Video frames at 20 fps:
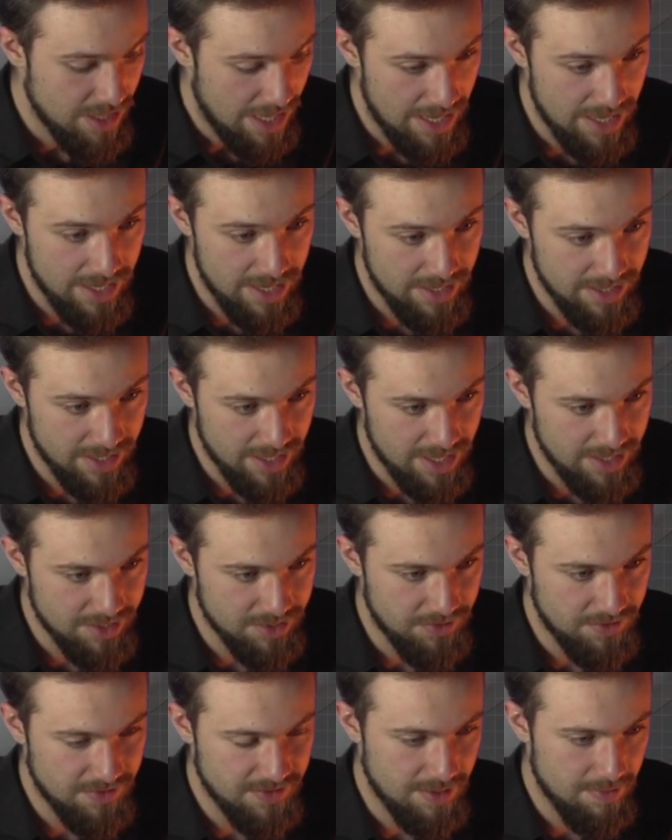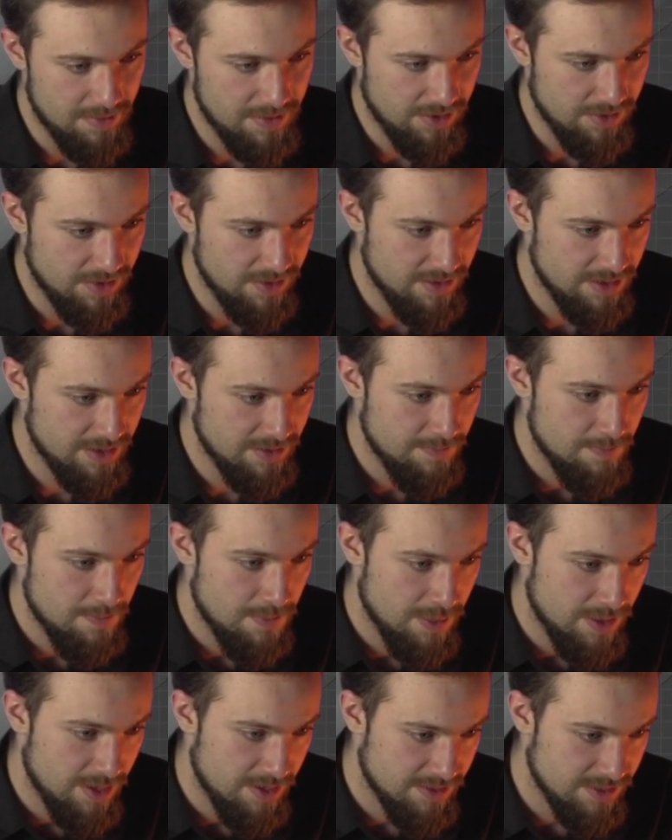And again, do the same thing right there.
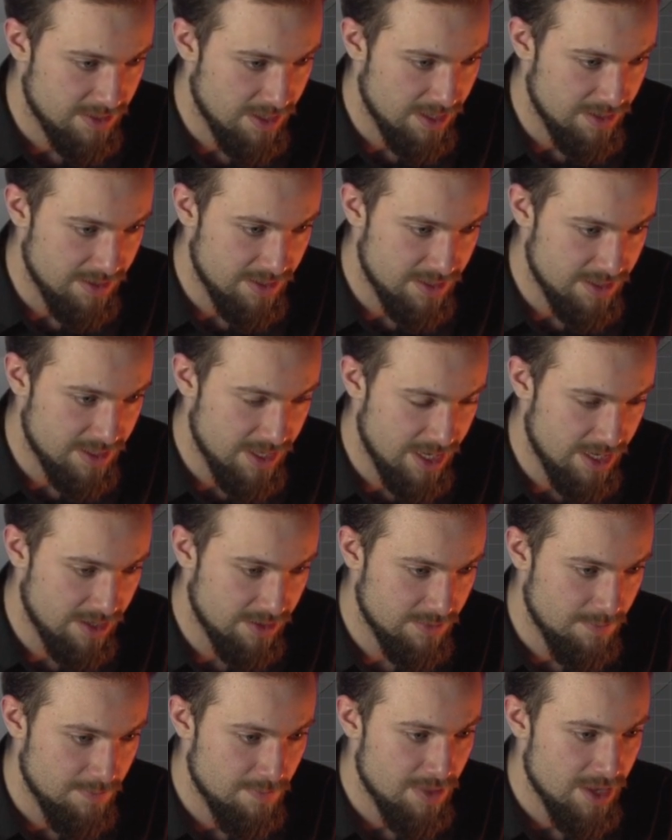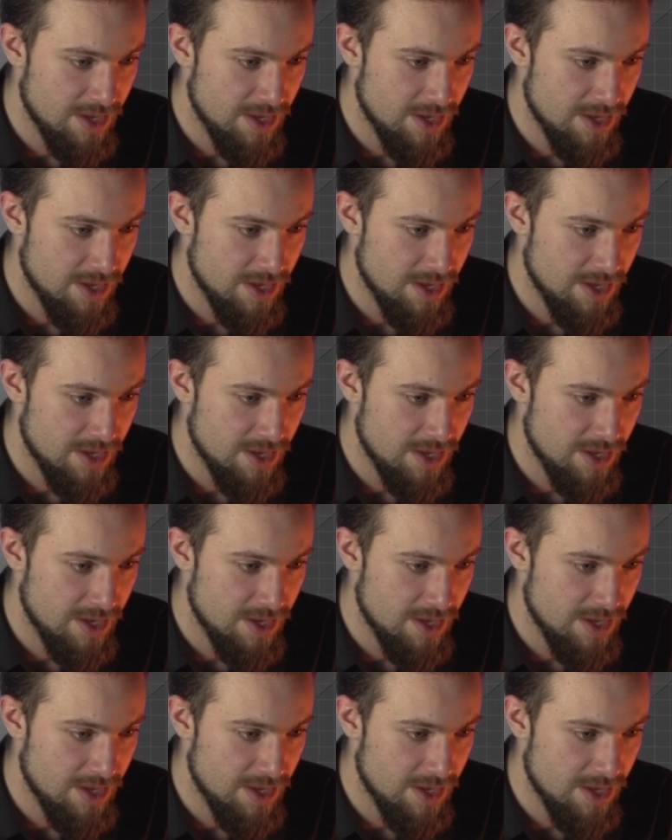Slide this down.